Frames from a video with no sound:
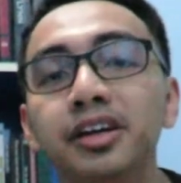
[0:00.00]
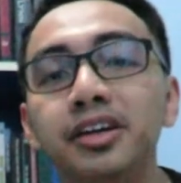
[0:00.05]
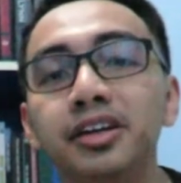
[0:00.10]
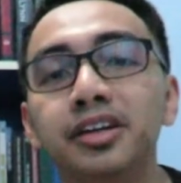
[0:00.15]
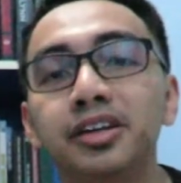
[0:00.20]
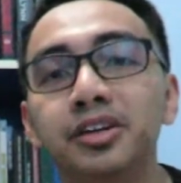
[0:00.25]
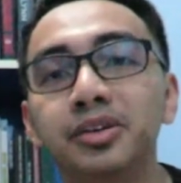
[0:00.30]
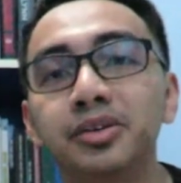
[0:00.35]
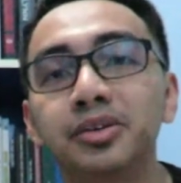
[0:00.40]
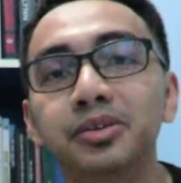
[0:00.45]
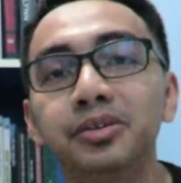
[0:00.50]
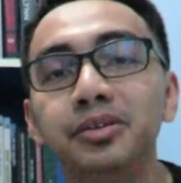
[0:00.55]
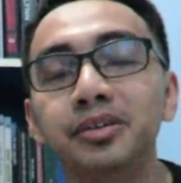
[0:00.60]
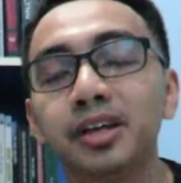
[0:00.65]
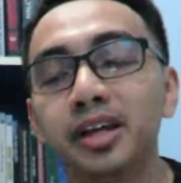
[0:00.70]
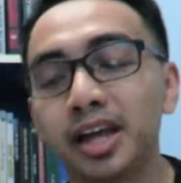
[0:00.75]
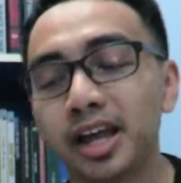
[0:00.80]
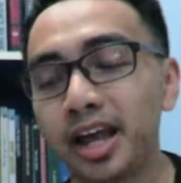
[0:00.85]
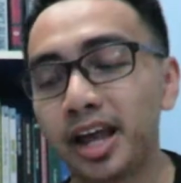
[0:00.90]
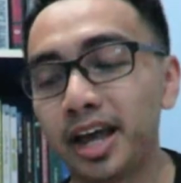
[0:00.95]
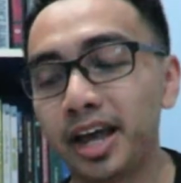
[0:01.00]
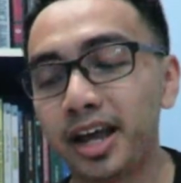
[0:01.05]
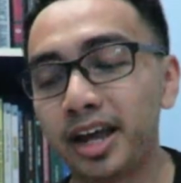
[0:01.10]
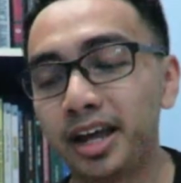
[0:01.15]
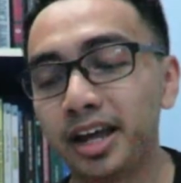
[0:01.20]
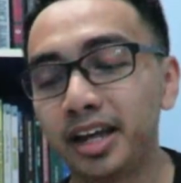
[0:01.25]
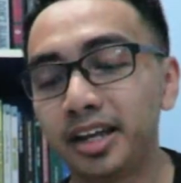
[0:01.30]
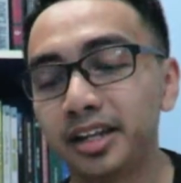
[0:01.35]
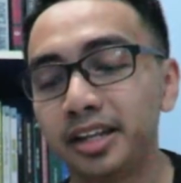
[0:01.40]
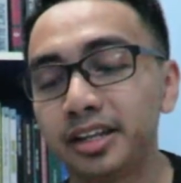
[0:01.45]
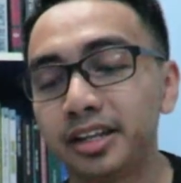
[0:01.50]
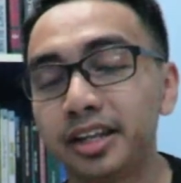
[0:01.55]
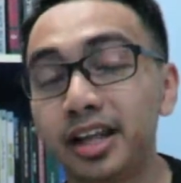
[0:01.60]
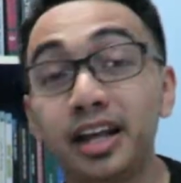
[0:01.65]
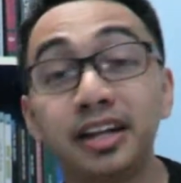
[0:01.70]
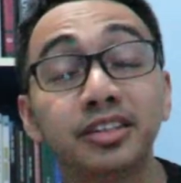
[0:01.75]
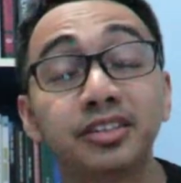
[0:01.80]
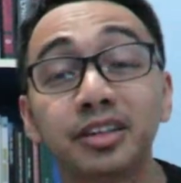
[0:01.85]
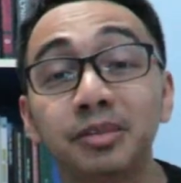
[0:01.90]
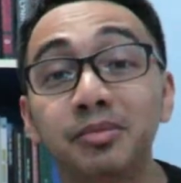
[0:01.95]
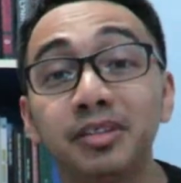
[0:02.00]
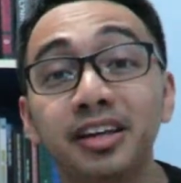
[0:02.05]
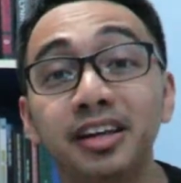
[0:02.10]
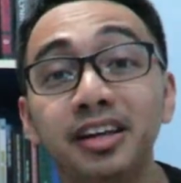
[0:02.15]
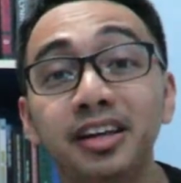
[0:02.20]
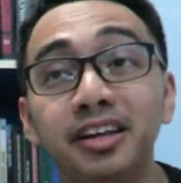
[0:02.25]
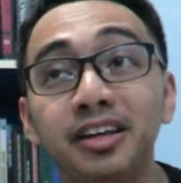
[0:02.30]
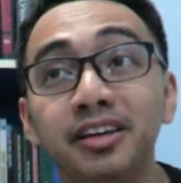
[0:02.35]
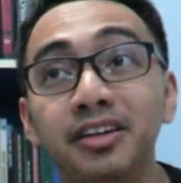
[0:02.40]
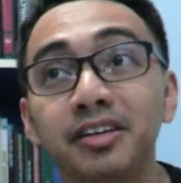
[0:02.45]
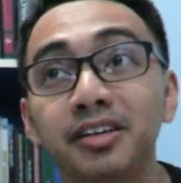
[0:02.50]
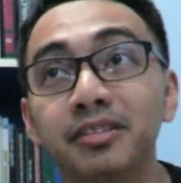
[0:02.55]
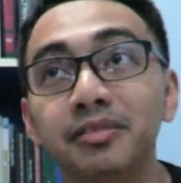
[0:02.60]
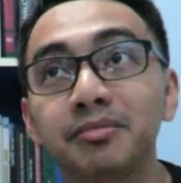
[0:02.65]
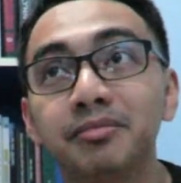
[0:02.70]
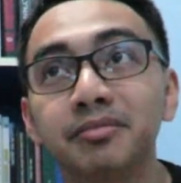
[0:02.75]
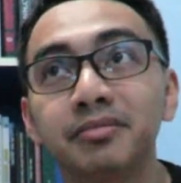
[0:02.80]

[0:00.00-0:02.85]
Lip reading: you know, and that is something